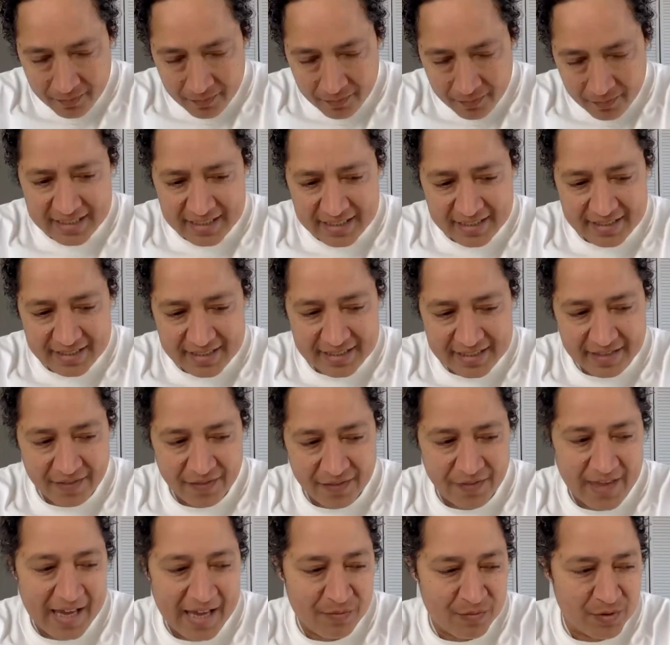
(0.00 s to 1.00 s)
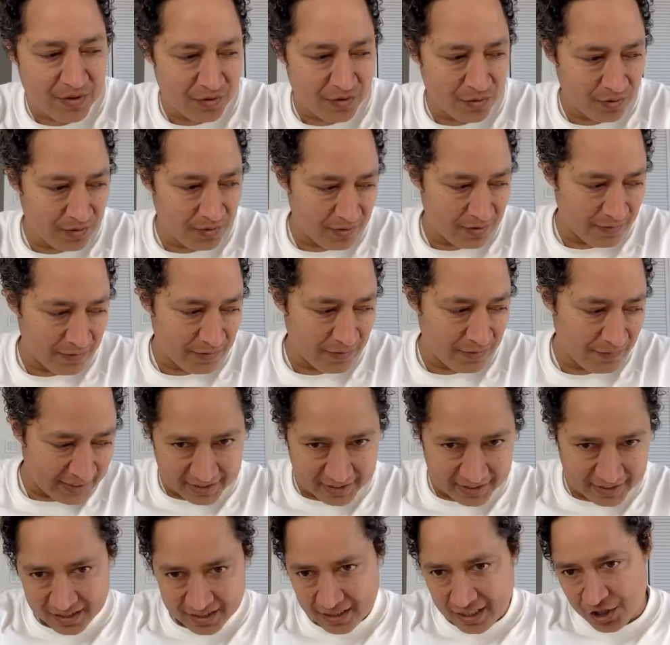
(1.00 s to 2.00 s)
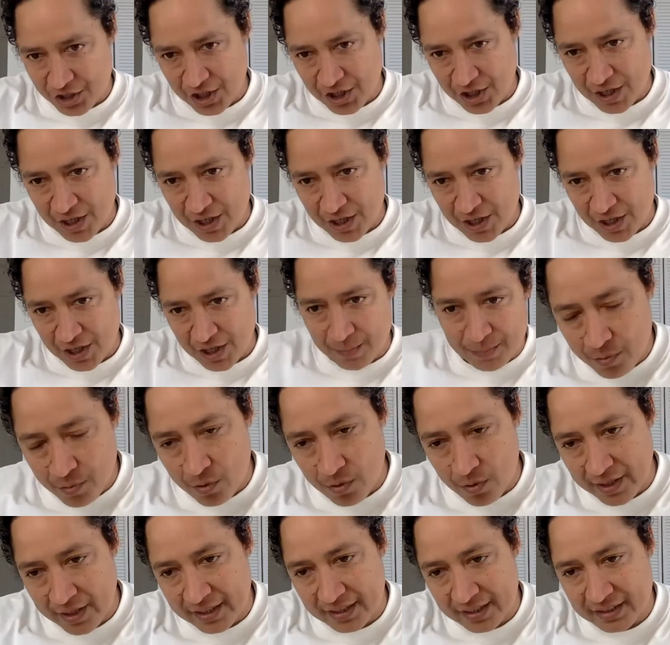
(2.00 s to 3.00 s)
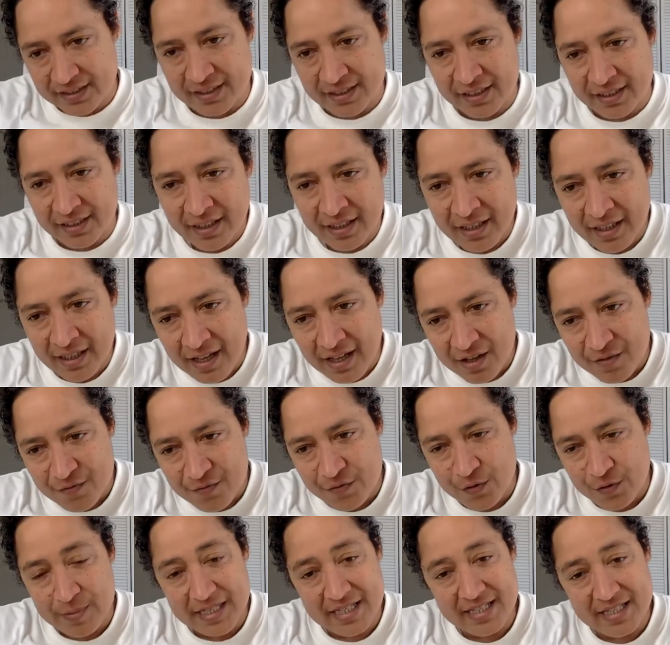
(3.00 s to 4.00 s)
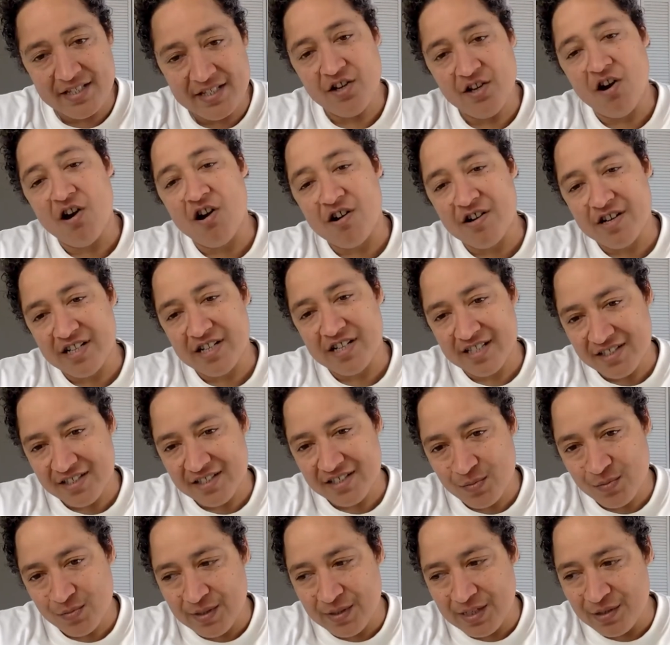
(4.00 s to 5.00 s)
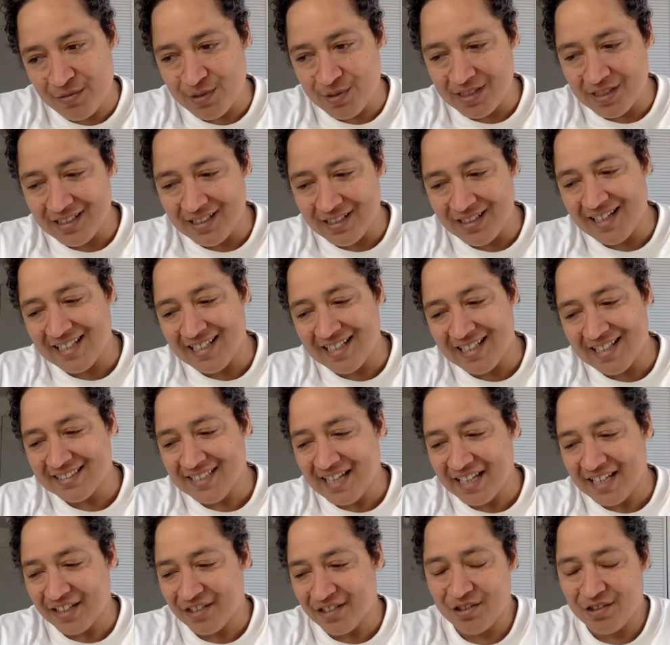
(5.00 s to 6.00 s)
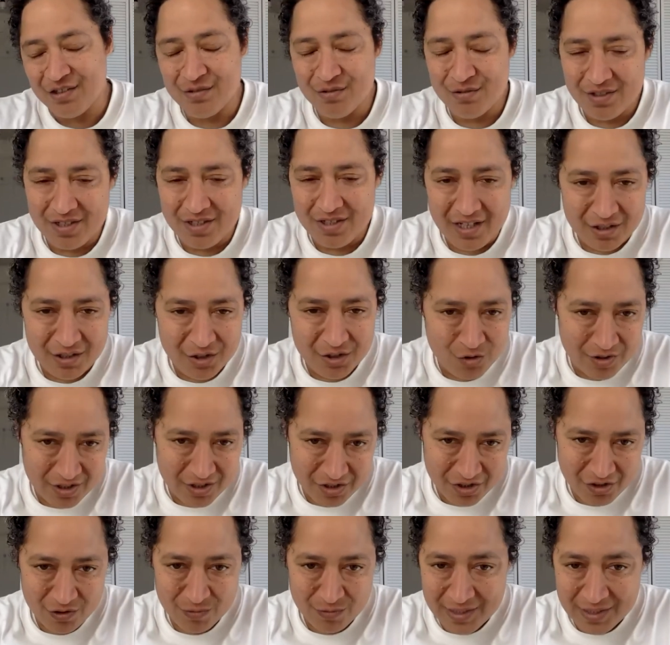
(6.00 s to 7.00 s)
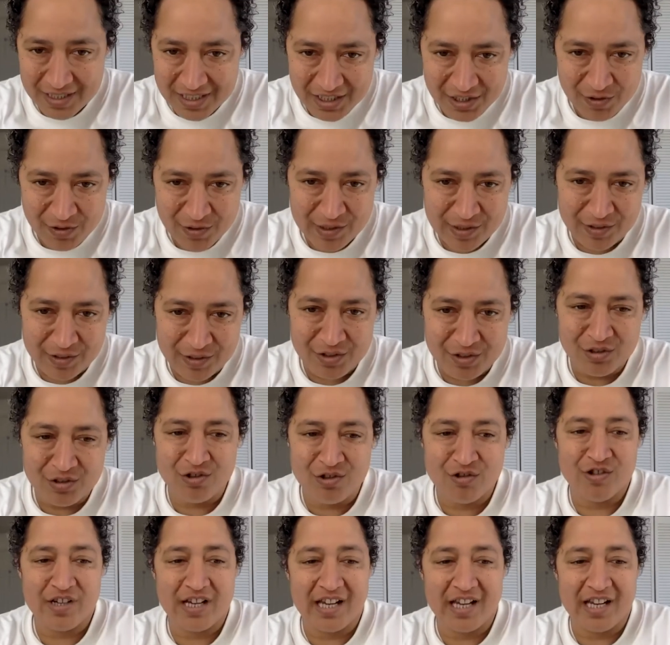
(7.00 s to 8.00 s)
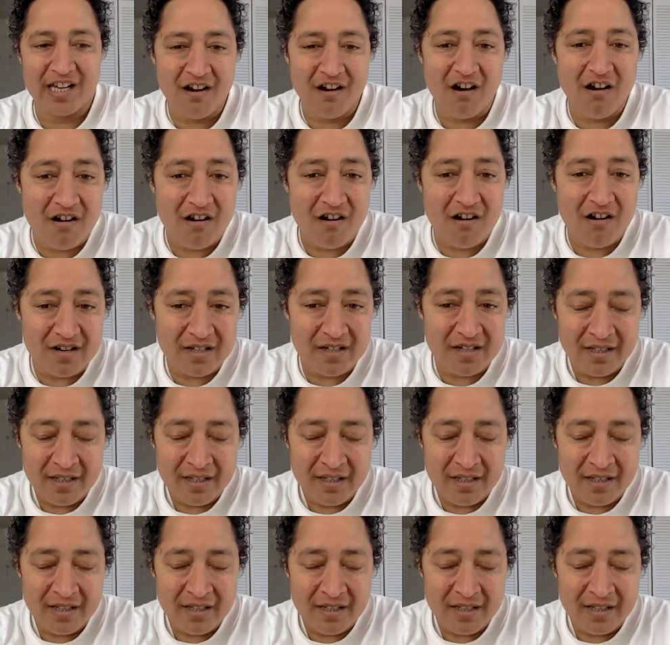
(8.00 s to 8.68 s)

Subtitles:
And that was sort of like a jump off point for me as an artist when I realized I could use non-traditional materials to create art.